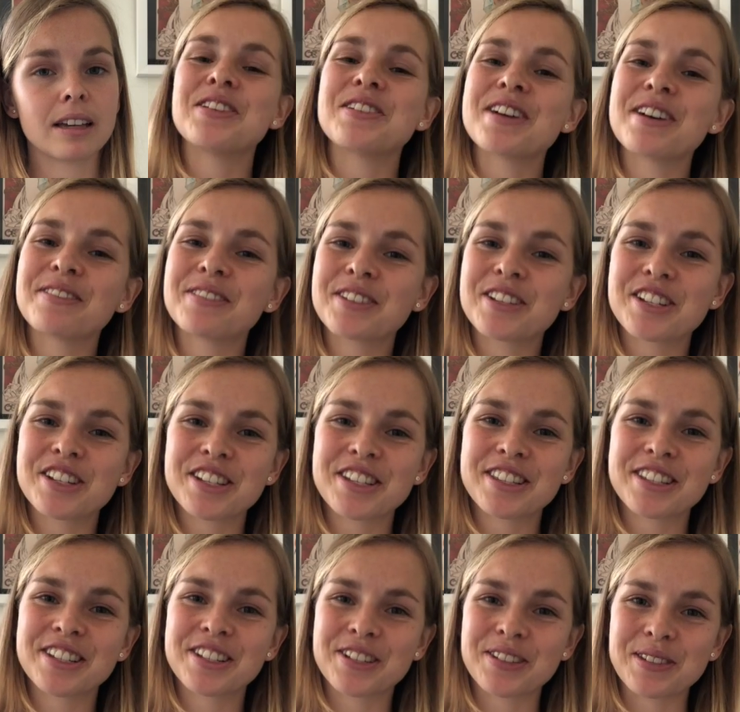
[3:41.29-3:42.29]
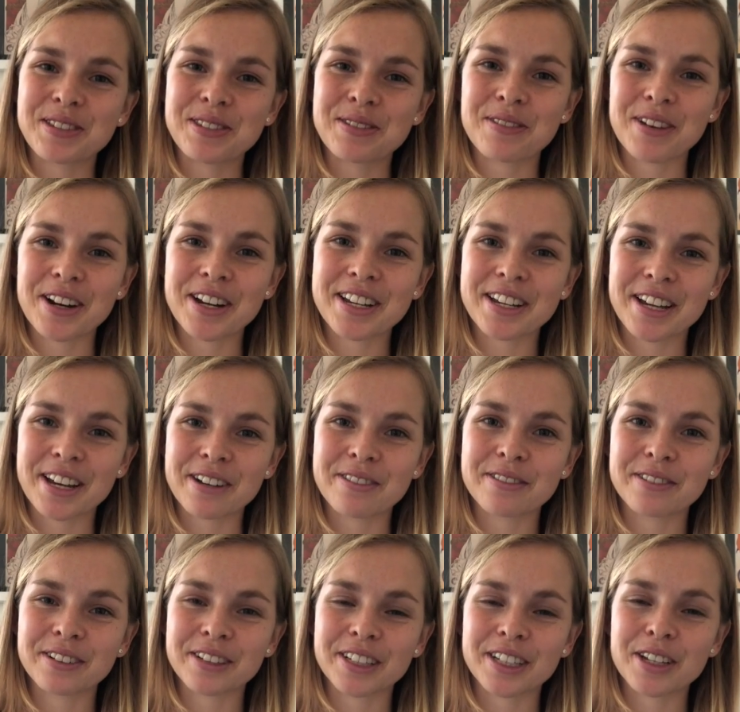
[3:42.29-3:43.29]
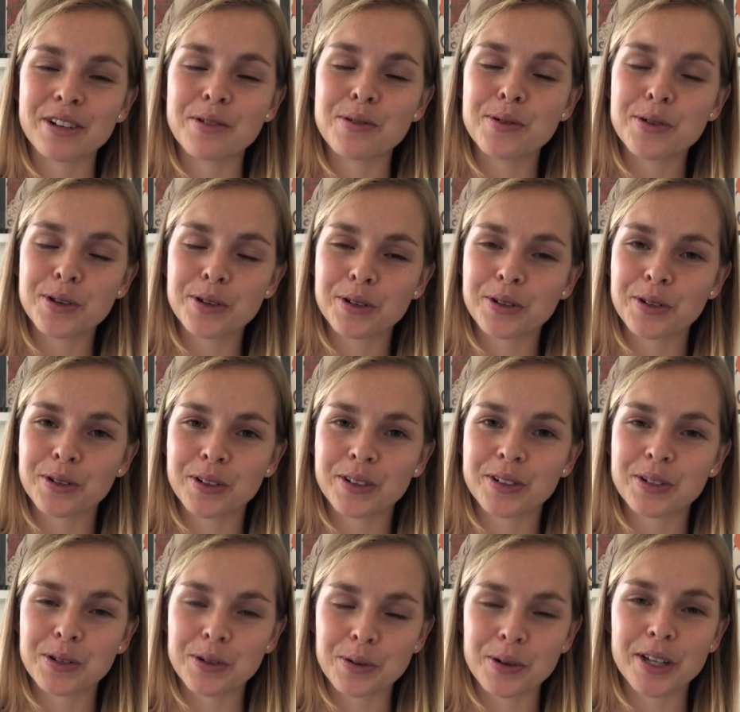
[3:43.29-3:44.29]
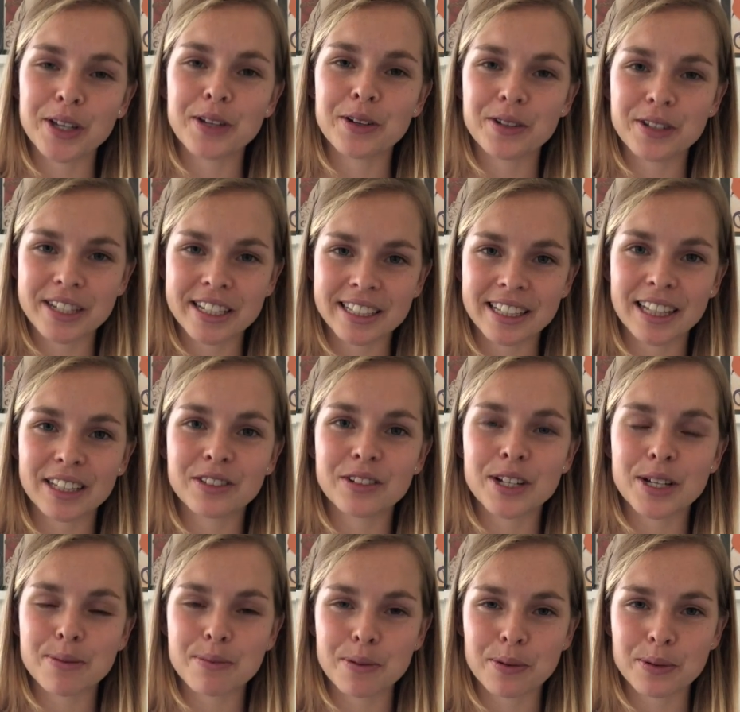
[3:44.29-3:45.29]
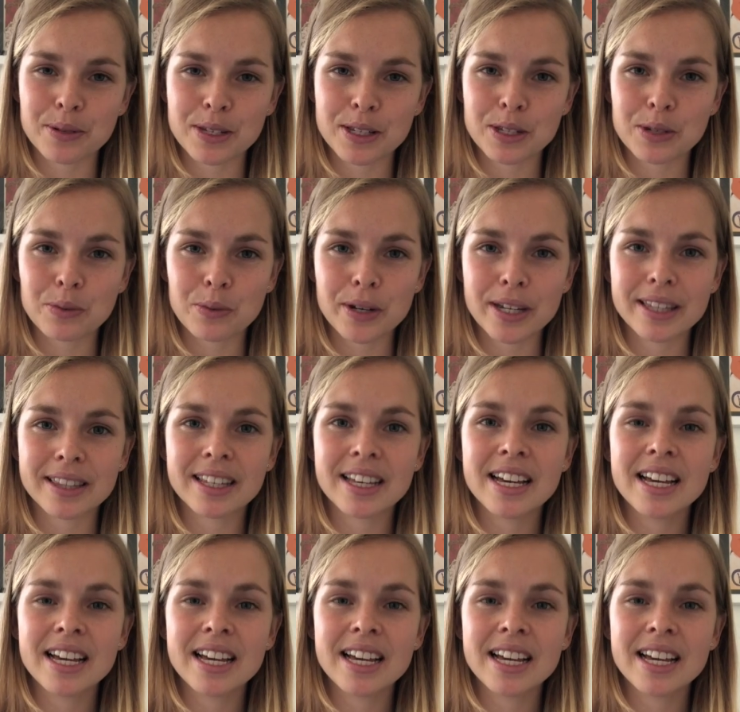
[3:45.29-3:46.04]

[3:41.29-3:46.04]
You have to just choose very carefully who you're doing your decluttering process with.